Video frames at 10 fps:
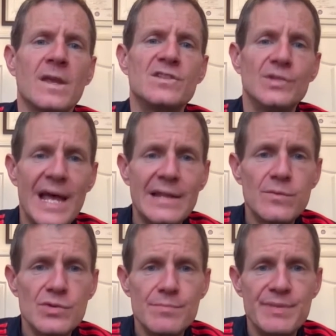that
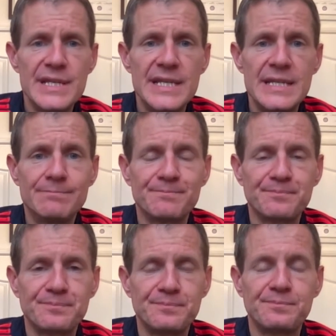would be
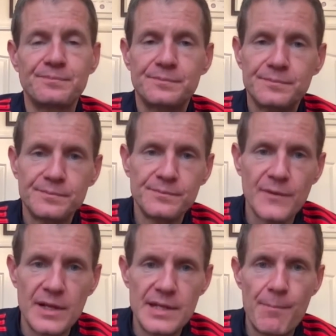
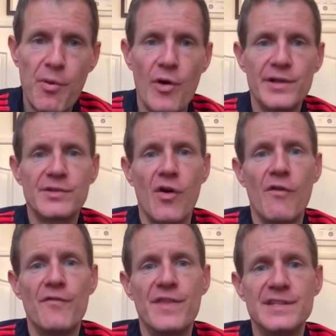the point
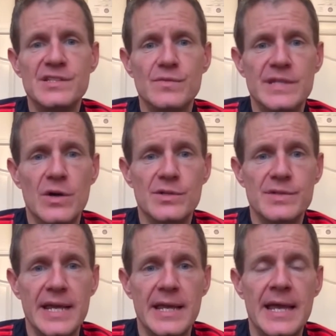of this video
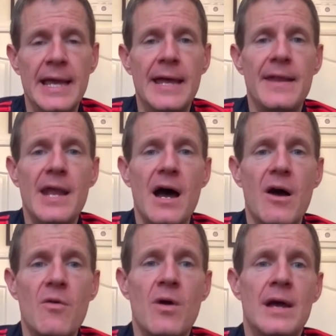today.
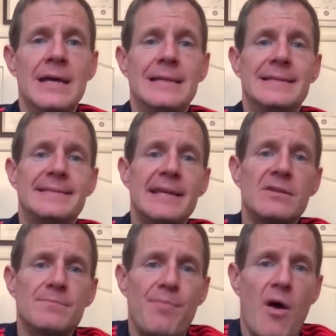Now, the
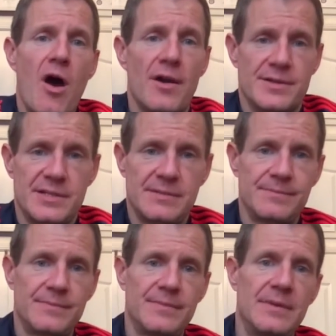second part
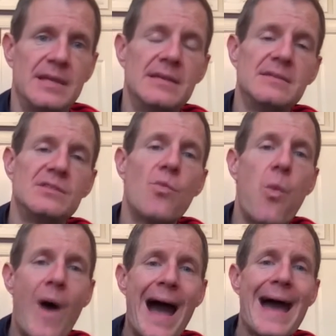is
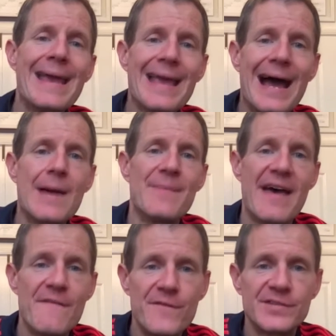why I'm
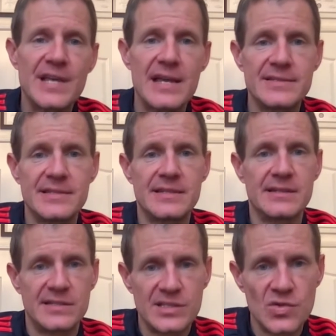emphasizing
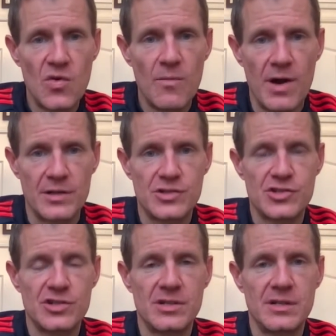so
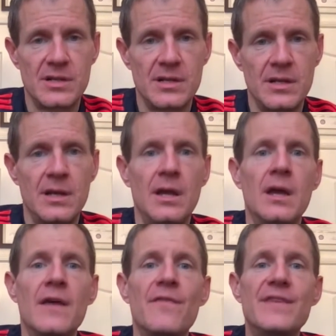much
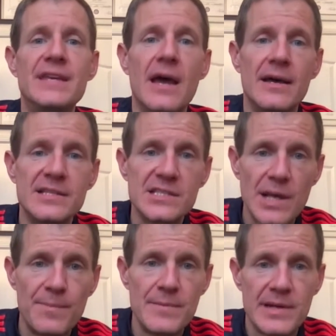the
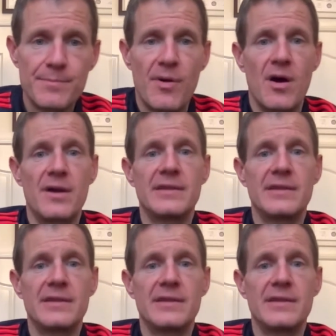supplement part